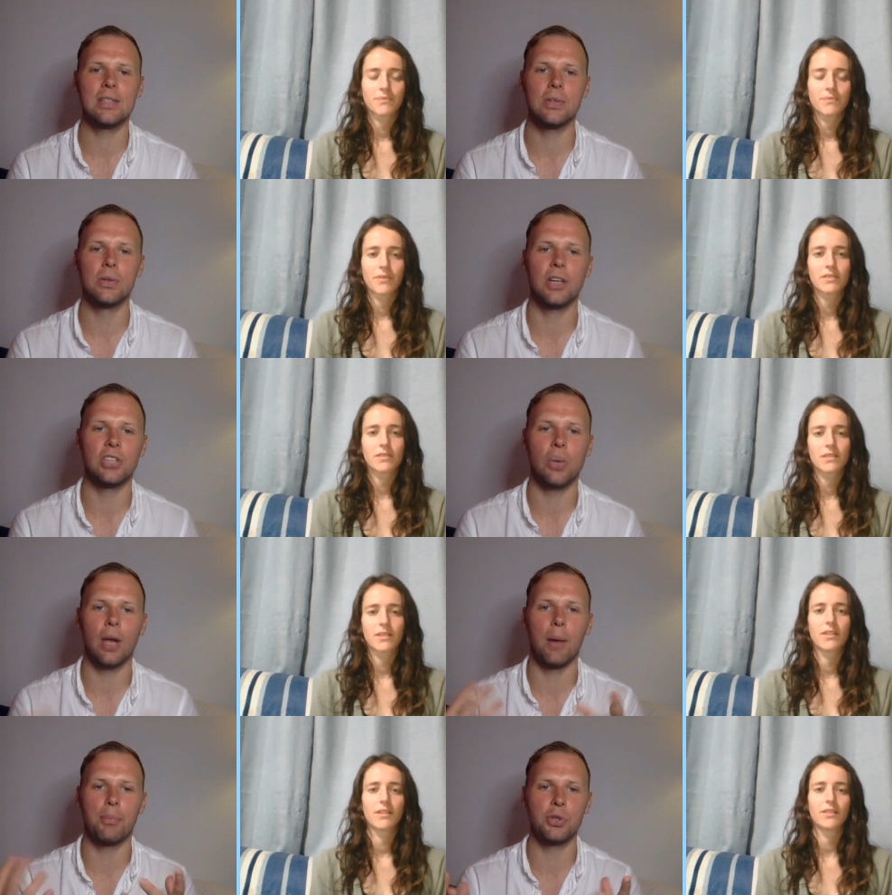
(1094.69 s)
Speaker 1: to showing
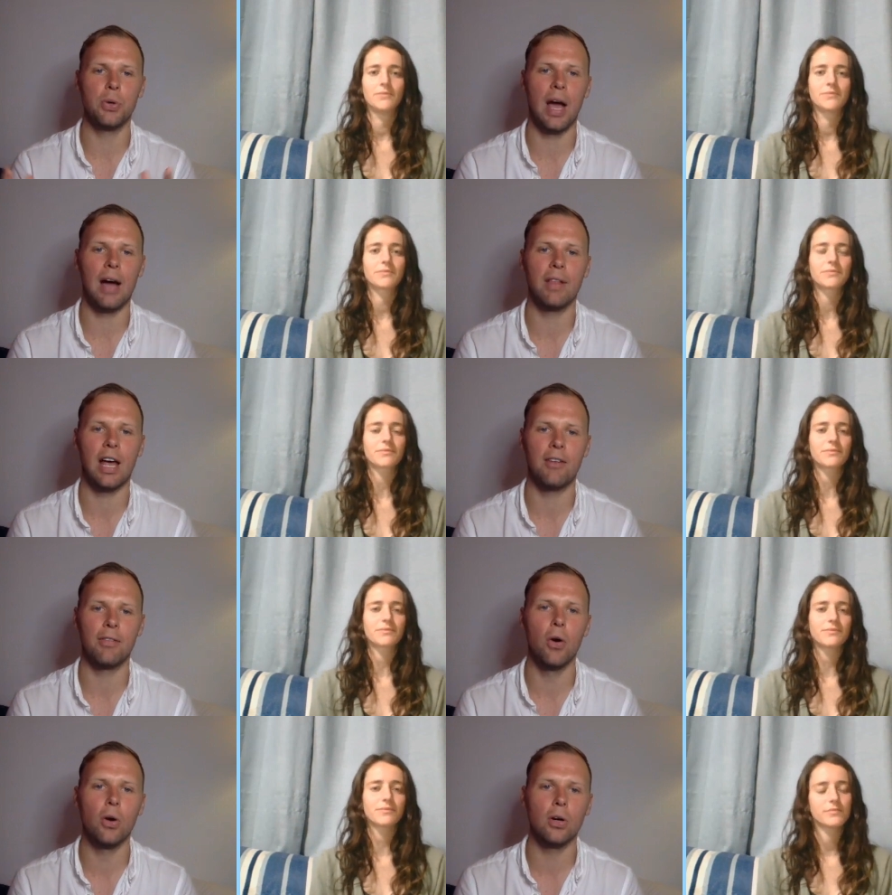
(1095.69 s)
up? Do you have a lot of
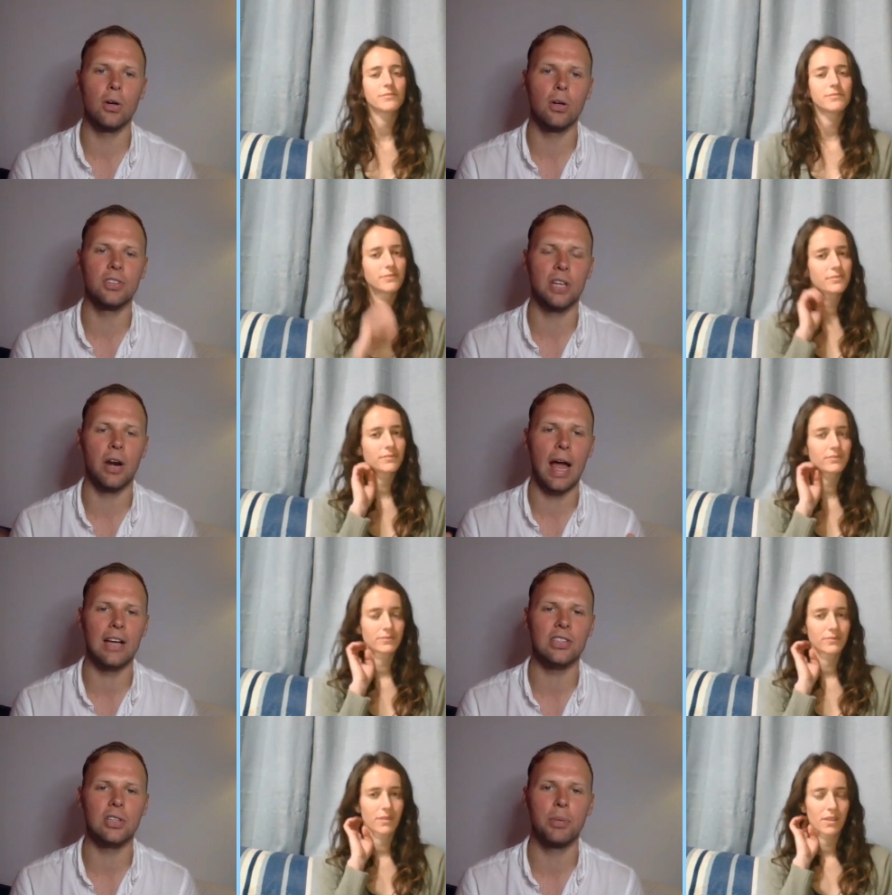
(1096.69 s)
locals,
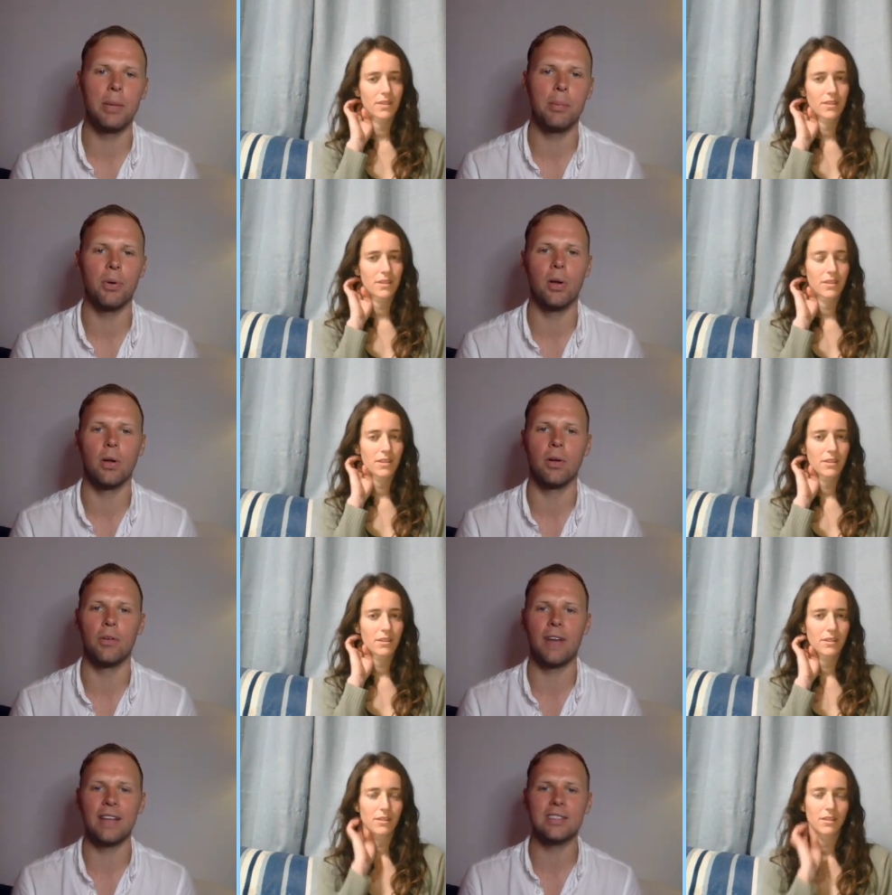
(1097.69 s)
international people,
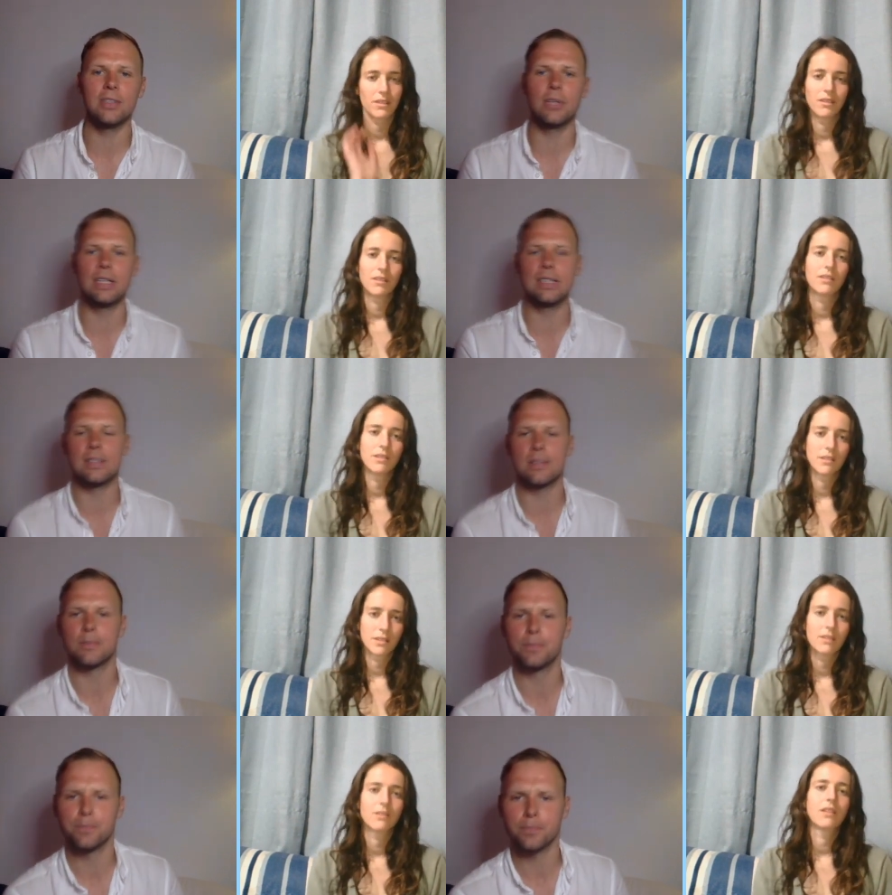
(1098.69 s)
vet students?
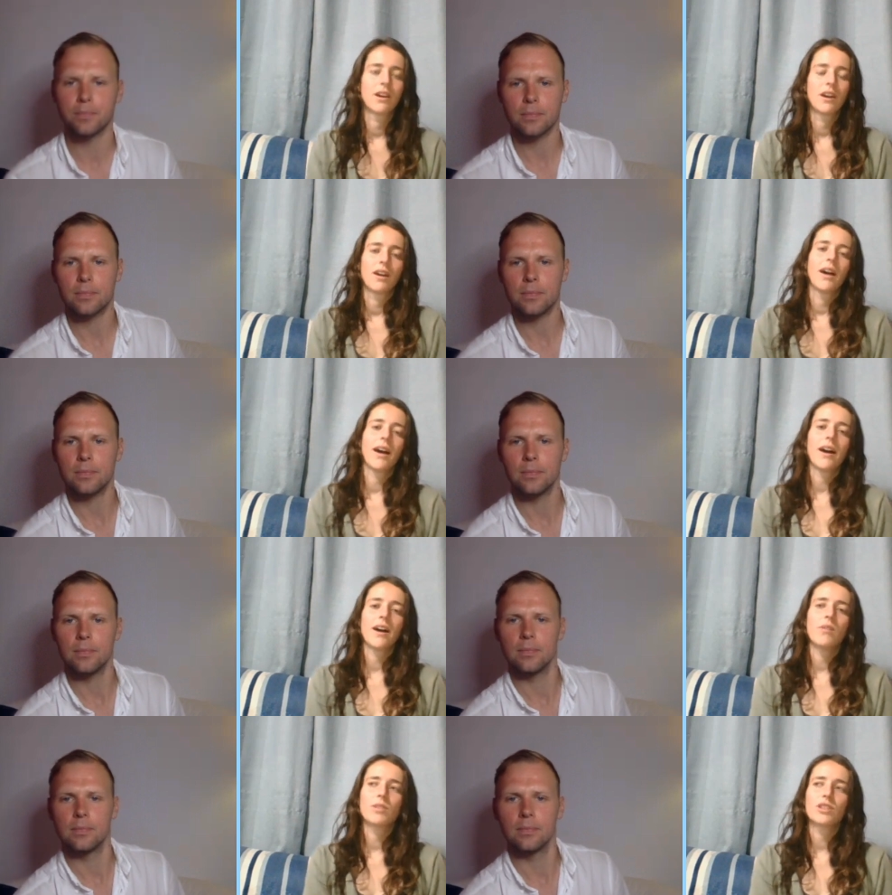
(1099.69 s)

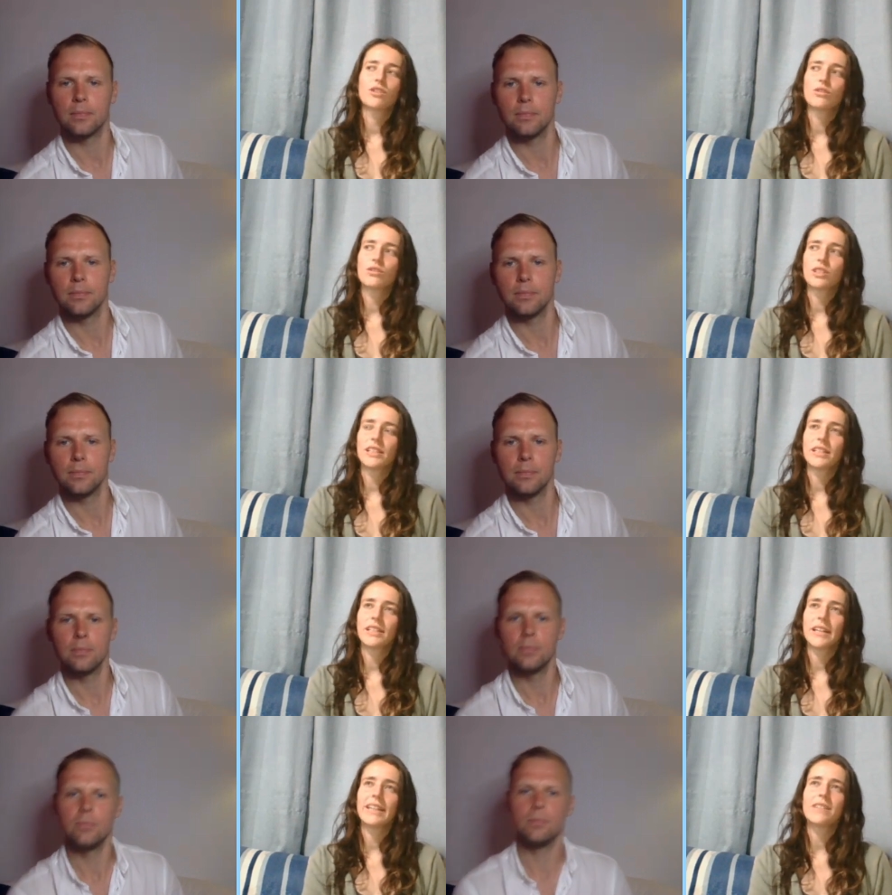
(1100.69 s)
Speaker 2: Uh, well,
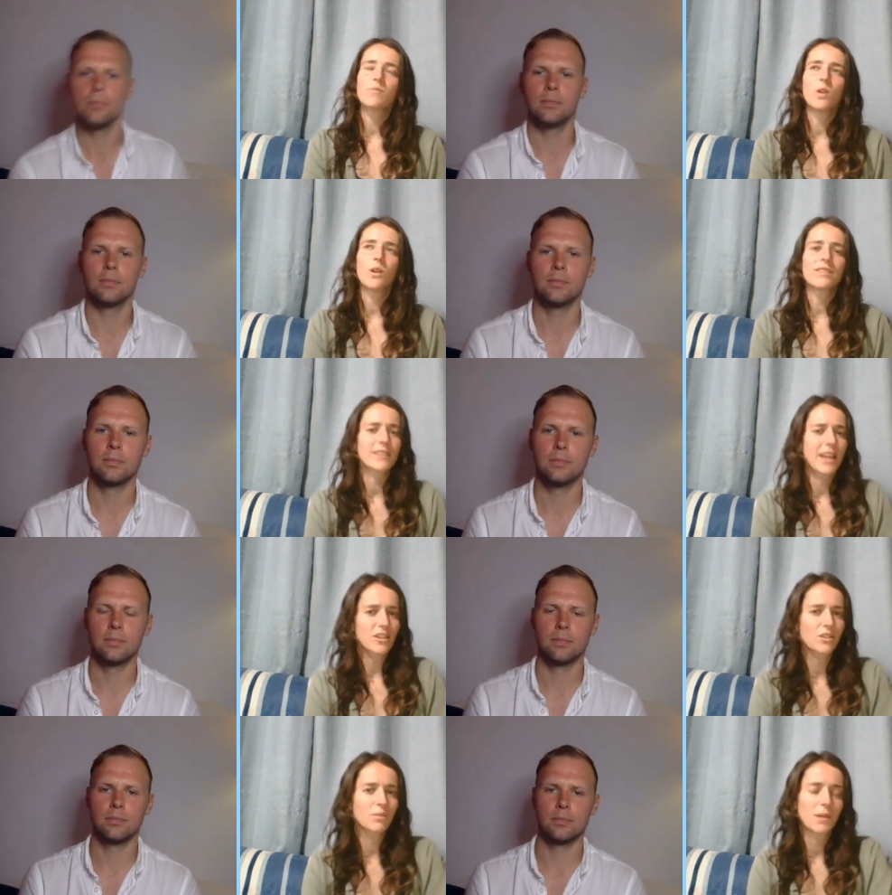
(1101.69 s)
usually it is more
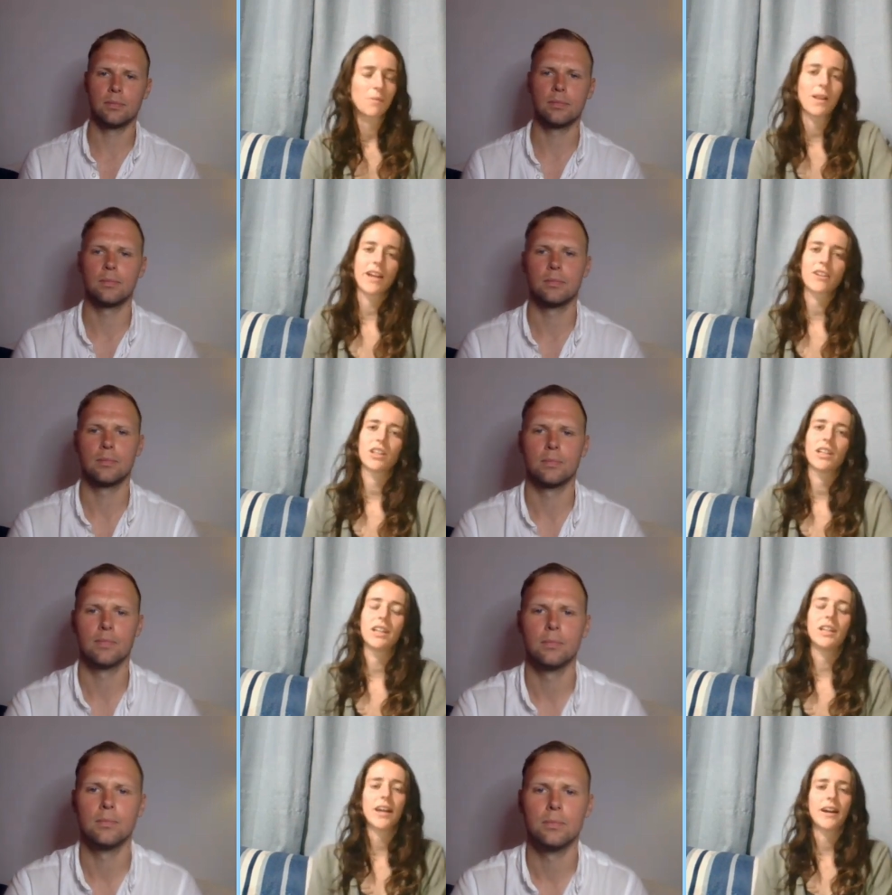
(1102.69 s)
international people
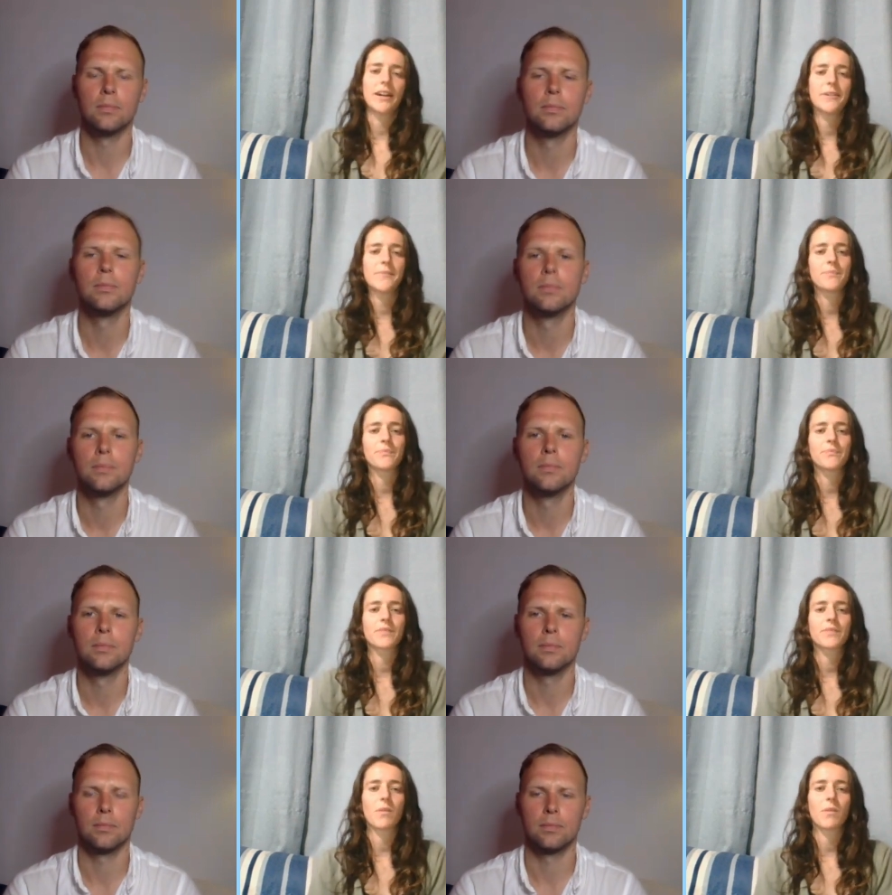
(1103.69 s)
actually um,
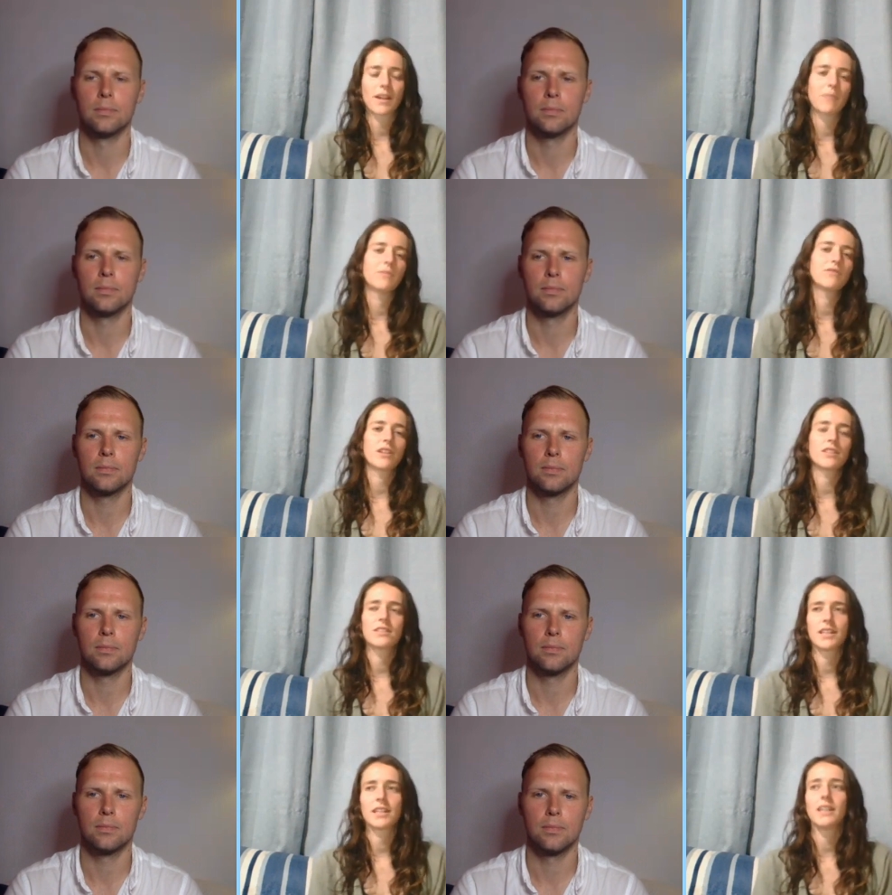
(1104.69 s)
that want to come and
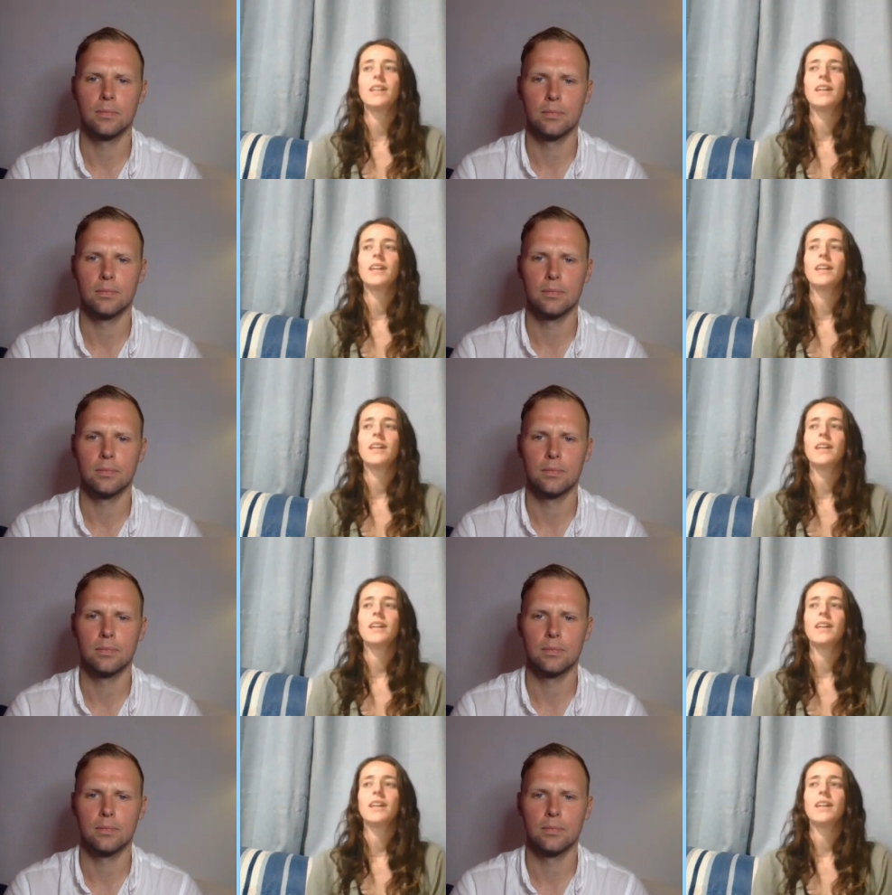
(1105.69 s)
volunteer